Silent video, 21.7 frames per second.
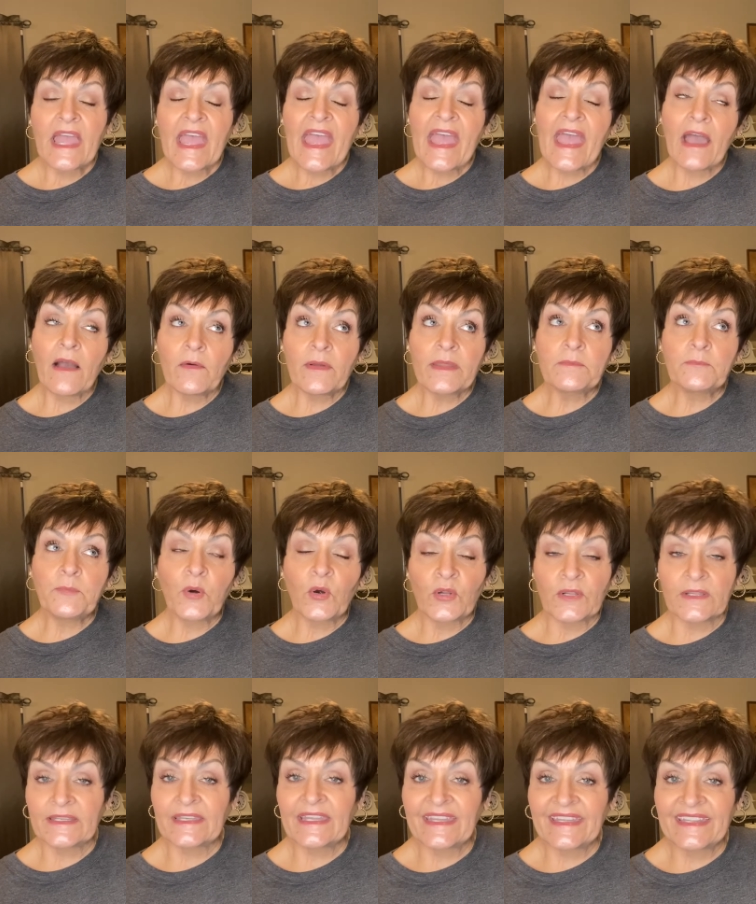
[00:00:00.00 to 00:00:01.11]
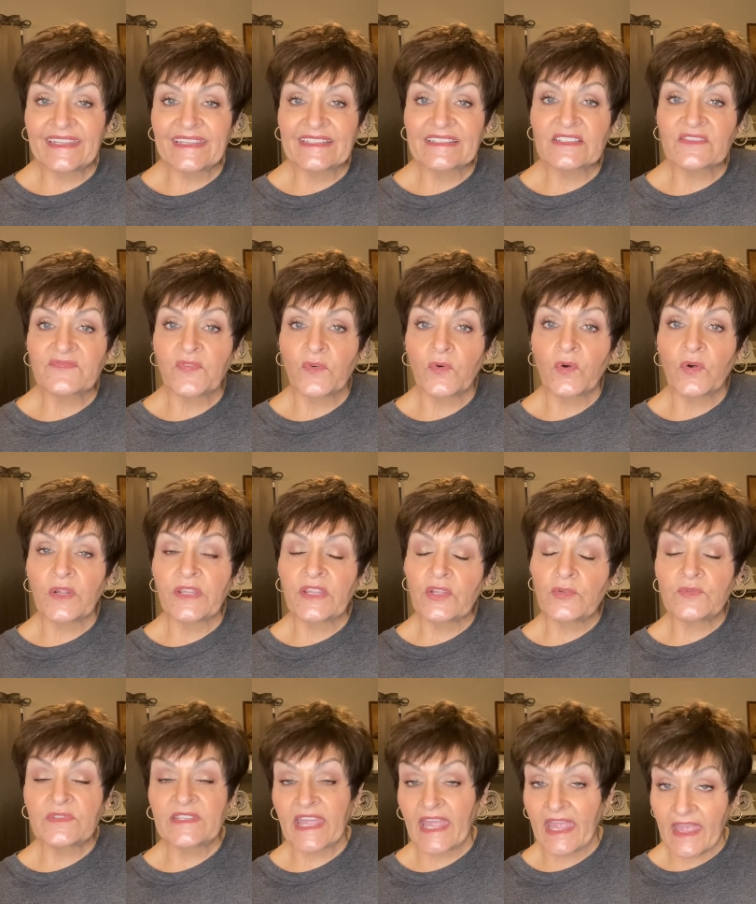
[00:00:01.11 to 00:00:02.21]
how important it is for
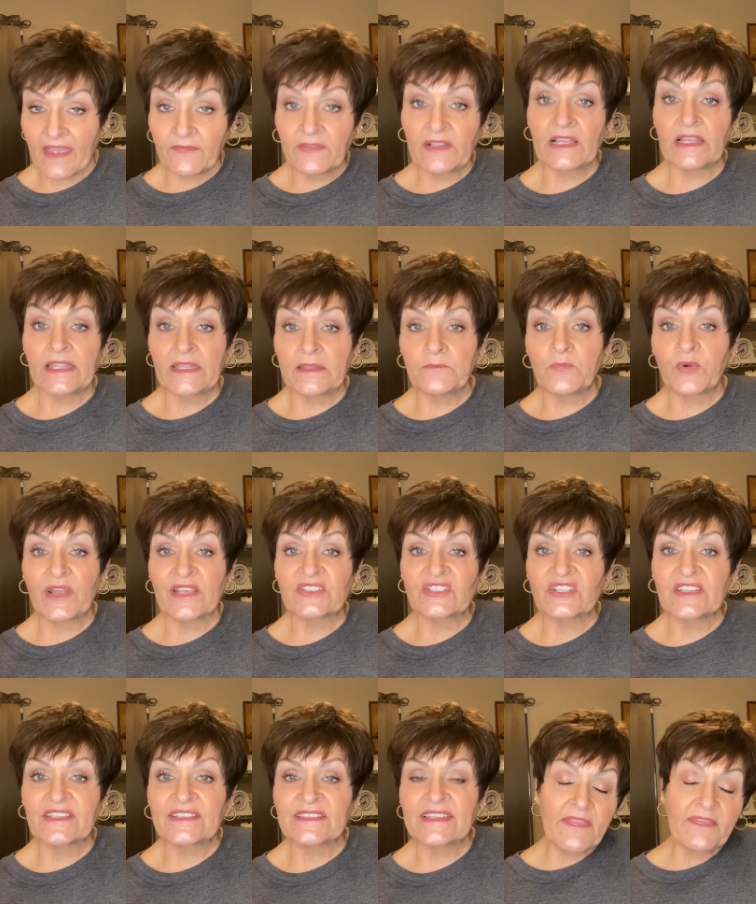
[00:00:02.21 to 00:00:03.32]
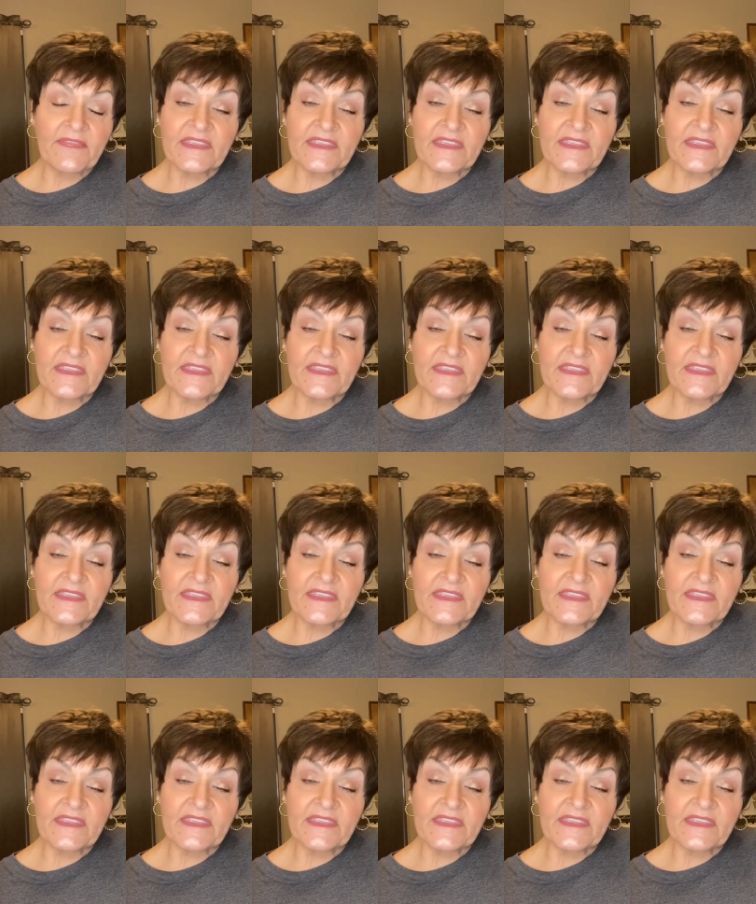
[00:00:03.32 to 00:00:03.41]
you to have clean brushes.